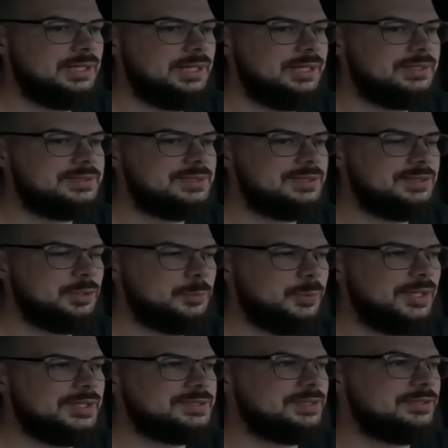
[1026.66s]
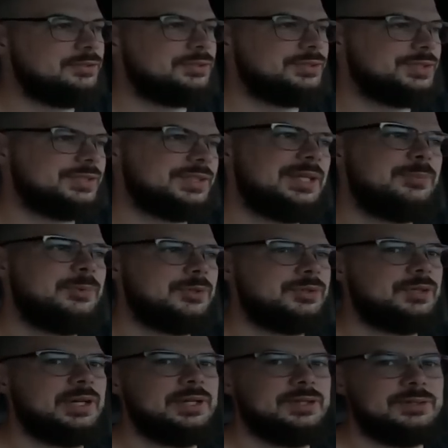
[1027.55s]
it's in your best interest to keep the
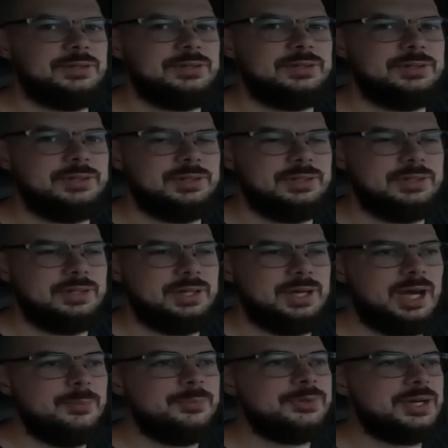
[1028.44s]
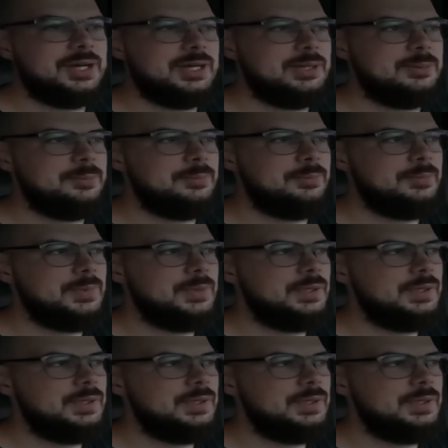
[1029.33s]
trailer uptime